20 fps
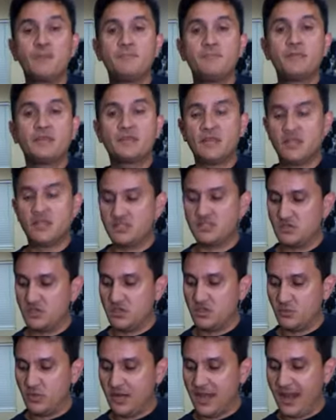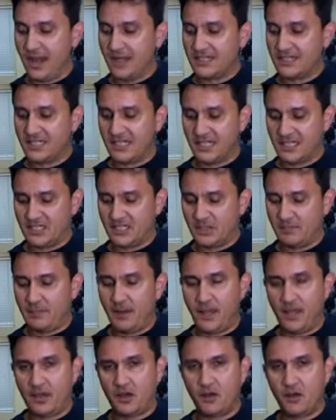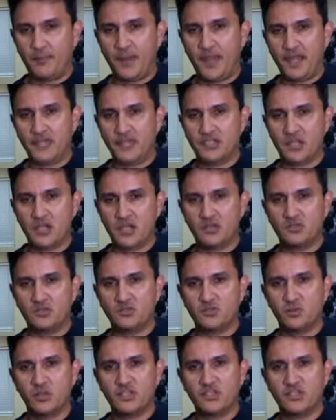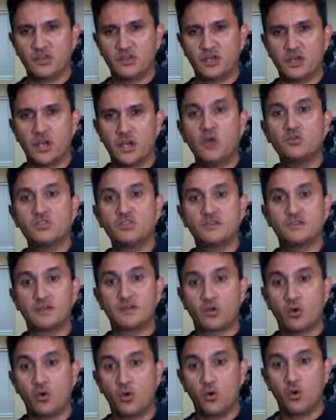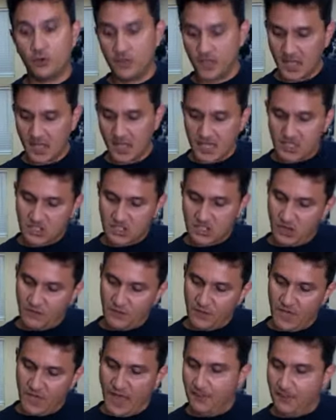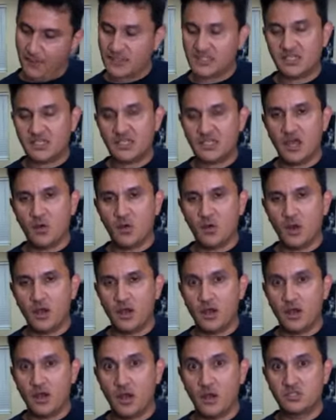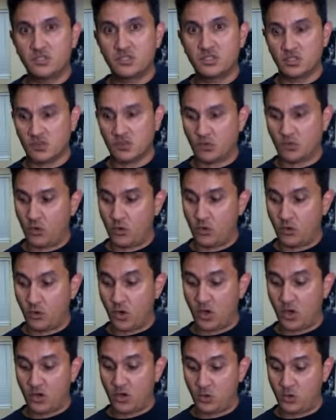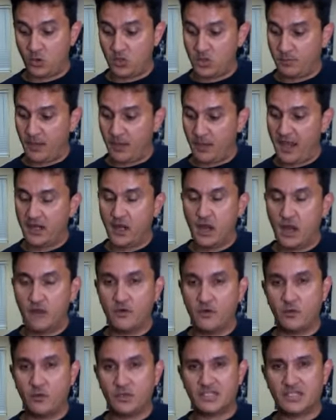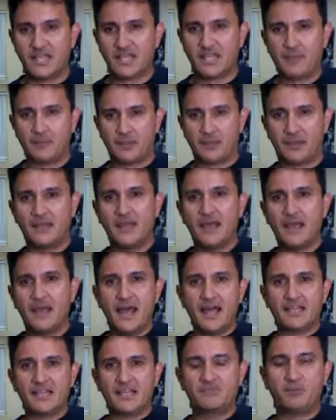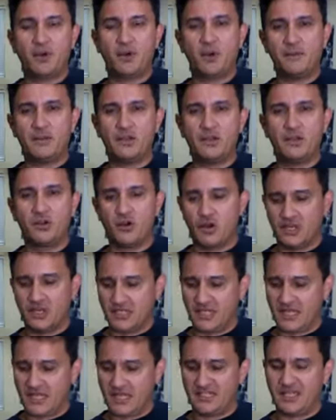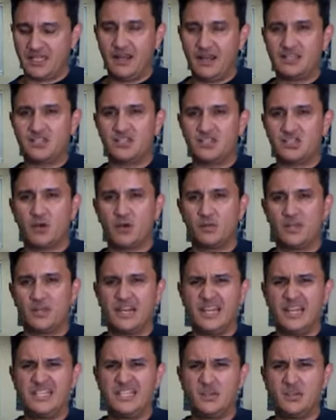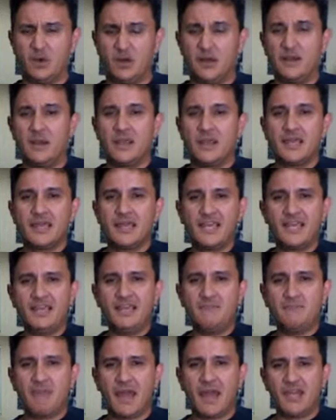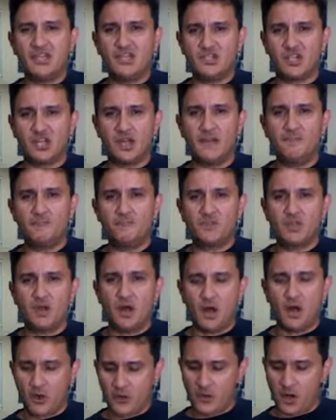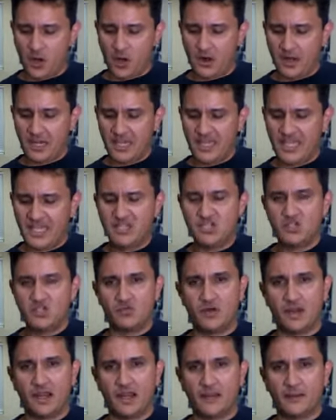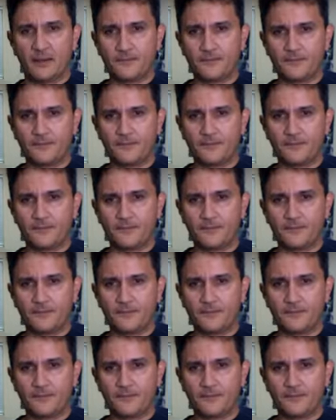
Because the reality is you're playing arpeggios, which are the notes of the chord. So if you happen to know what notes of the chord or what chord you're playing over when you're tapping, that's probably a good idea. So let's start with an easy one, E major on our E string.